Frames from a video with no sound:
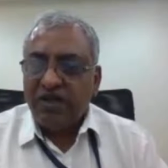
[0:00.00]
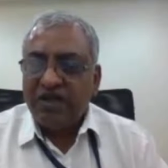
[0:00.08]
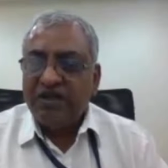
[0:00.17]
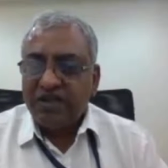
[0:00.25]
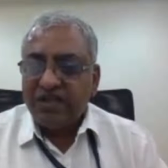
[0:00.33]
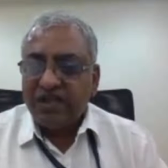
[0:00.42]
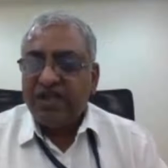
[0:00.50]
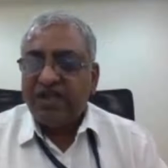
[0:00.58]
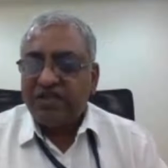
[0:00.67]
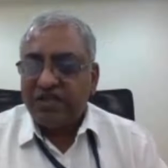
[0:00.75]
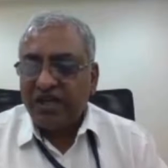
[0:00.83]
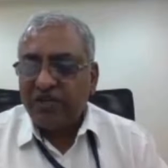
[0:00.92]
is
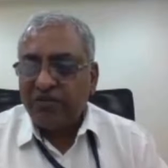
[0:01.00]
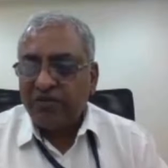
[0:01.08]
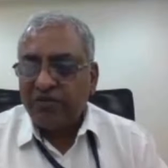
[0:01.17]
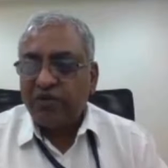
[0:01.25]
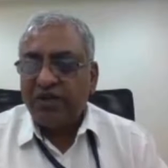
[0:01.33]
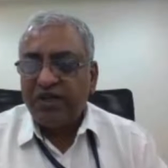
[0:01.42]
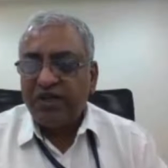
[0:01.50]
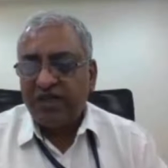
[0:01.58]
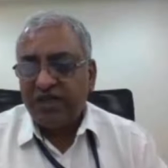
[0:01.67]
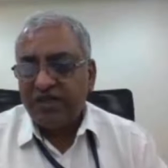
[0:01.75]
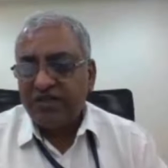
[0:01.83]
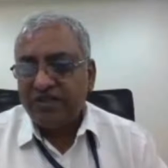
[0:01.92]
aged 10 to 14
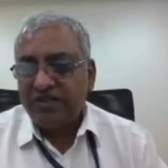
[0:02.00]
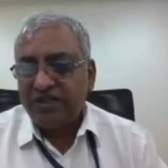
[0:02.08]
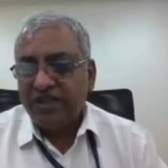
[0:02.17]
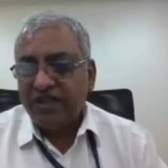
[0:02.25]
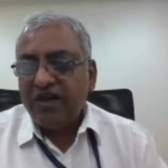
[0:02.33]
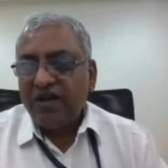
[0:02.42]
years